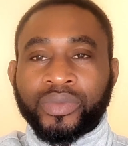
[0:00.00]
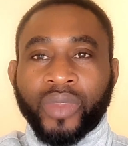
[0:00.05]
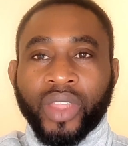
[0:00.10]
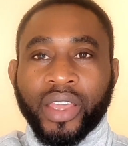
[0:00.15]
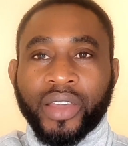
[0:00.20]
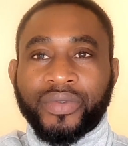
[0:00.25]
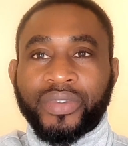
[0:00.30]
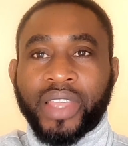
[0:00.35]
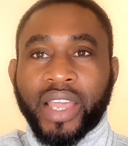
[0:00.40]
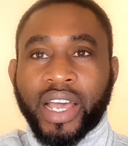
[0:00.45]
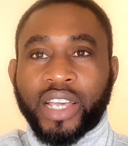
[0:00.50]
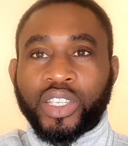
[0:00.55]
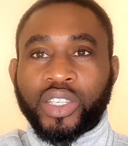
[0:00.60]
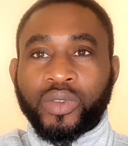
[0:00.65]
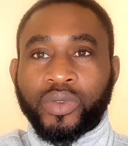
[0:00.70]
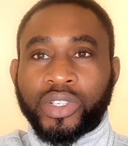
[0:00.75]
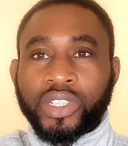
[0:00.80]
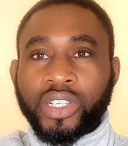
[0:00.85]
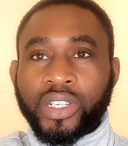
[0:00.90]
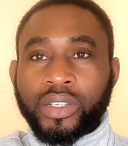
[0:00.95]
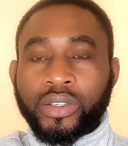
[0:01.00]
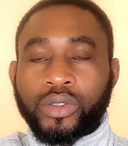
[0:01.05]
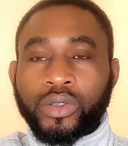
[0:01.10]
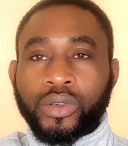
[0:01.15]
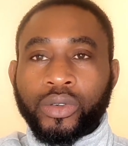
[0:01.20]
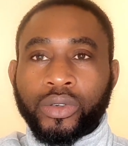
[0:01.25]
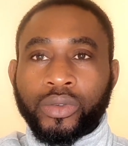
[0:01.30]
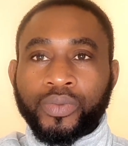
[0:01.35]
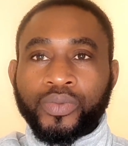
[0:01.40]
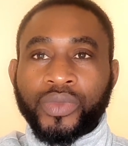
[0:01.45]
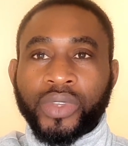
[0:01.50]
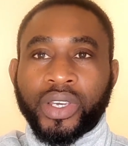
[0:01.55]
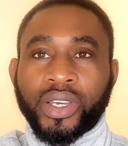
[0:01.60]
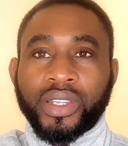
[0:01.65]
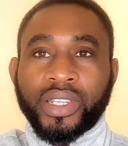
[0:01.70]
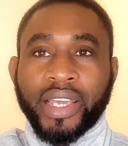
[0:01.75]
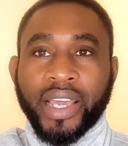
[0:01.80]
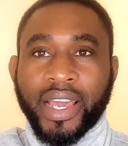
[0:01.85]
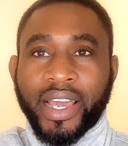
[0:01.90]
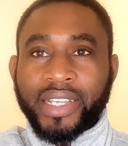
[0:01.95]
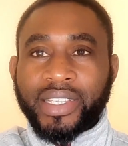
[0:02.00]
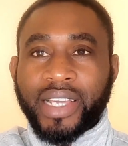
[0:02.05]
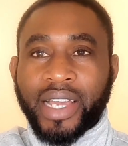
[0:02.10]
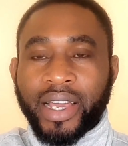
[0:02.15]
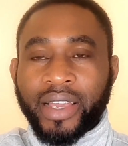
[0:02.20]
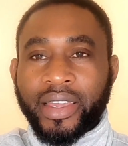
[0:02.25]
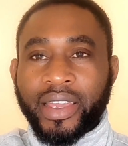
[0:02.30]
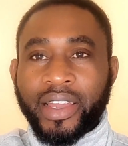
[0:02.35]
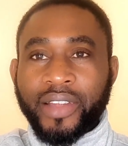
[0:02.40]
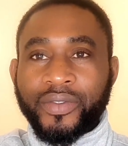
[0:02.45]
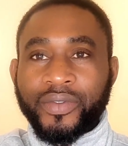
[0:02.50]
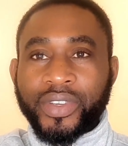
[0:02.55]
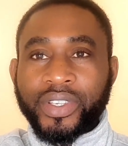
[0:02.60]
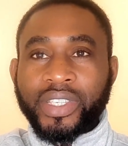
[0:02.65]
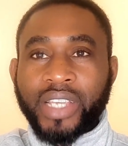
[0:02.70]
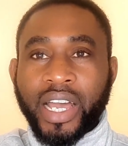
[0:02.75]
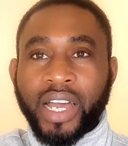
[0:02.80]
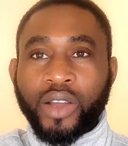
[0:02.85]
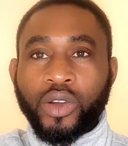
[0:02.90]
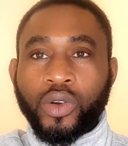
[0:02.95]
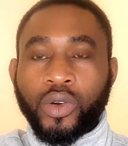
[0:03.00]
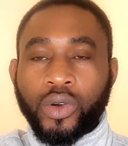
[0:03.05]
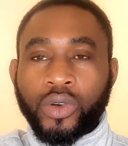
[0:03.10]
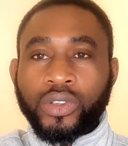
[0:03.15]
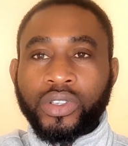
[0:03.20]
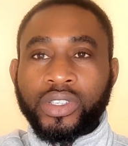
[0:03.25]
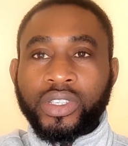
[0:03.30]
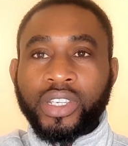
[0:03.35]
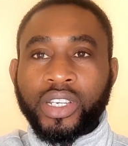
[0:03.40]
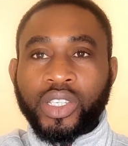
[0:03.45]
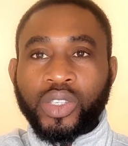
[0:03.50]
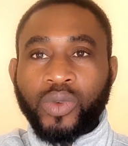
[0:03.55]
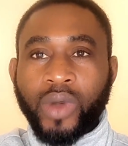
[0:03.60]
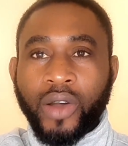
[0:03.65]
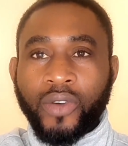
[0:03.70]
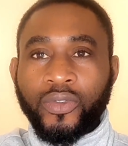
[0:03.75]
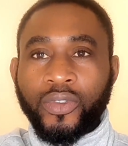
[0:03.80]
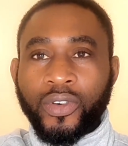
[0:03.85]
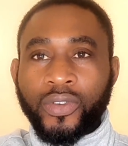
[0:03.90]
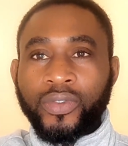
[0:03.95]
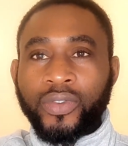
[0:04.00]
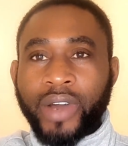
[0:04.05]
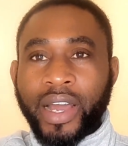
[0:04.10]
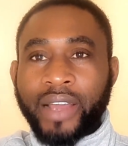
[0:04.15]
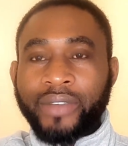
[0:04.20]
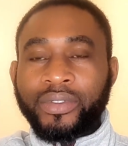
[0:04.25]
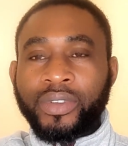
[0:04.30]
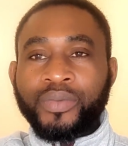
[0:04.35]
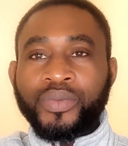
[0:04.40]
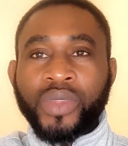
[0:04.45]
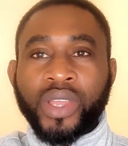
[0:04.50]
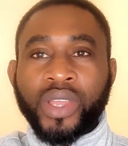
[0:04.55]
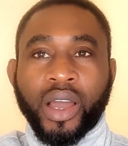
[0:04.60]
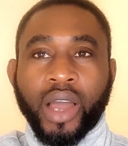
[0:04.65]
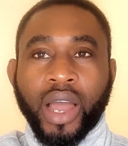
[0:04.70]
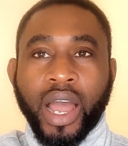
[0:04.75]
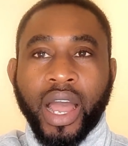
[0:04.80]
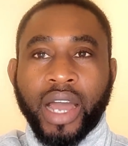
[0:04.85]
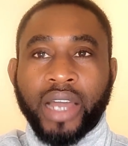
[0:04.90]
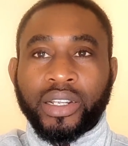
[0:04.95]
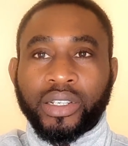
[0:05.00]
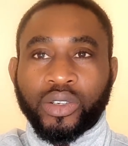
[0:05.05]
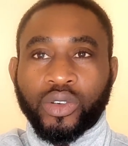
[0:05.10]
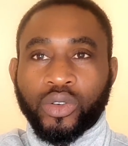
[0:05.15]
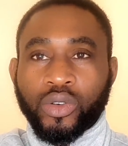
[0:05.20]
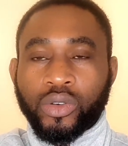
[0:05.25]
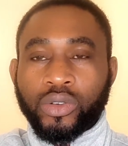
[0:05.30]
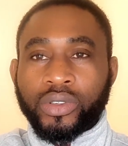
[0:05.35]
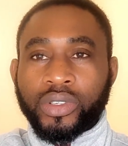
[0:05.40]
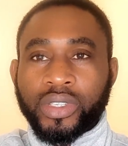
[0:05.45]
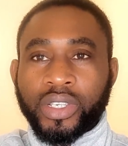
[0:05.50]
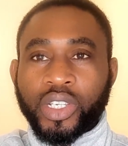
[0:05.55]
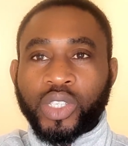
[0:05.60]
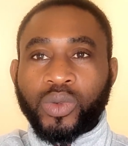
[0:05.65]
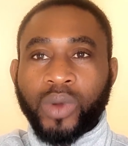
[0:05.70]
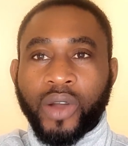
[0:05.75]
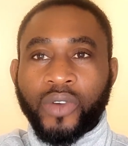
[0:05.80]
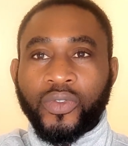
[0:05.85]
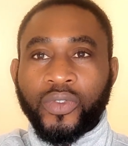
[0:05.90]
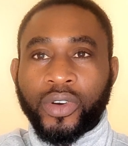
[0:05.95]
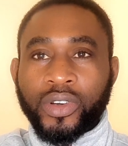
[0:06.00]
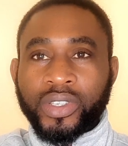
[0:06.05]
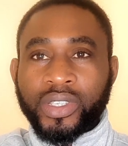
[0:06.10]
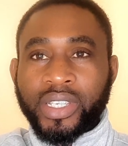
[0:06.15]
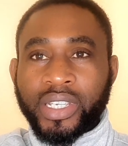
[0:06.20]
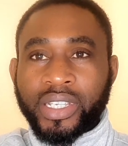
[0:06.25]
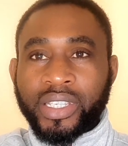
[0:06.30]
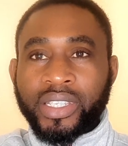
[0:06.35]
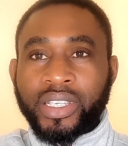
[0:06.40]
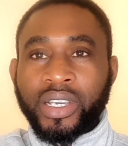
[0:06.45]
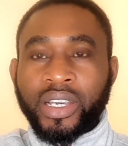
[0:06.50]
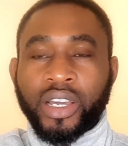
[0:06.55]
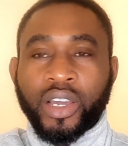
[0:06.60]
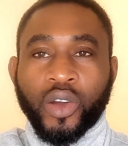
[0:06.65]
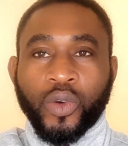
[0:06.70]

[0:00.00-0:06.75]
if they are switching to the health and care visa code 6145 and code 6146,